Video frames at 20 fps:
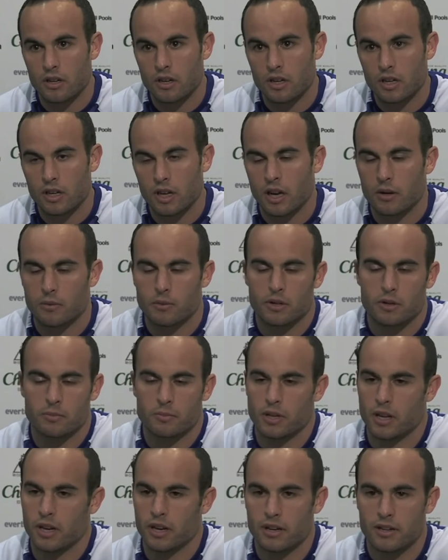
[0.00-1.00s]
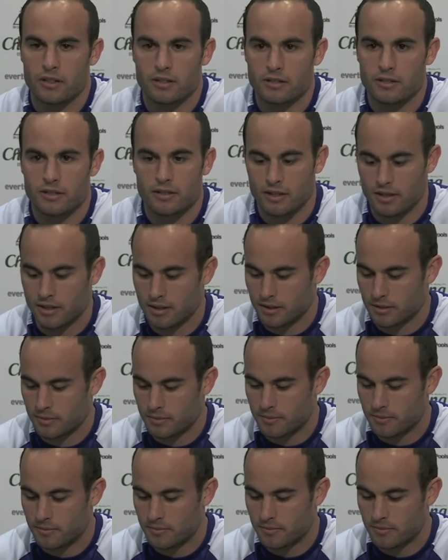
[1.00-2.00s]
Yeah, I want to play.
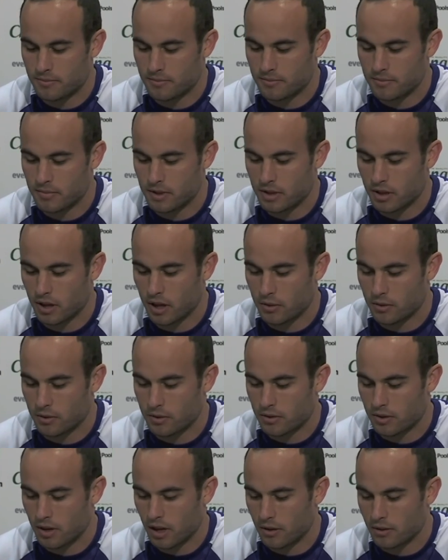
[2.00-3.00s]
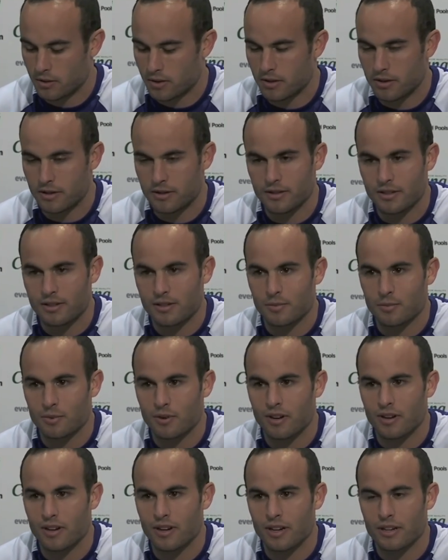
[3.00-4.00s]
You know, I was a little
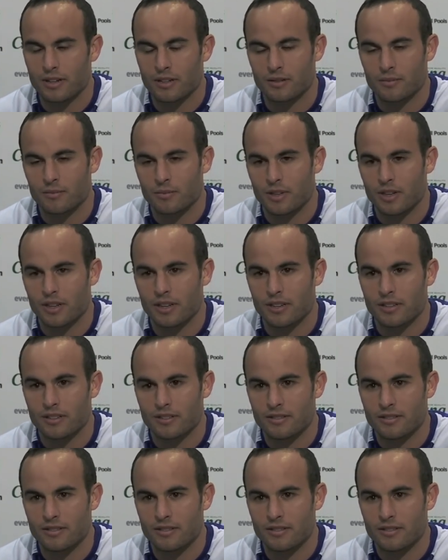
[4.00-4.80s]
disappointed I couldn't play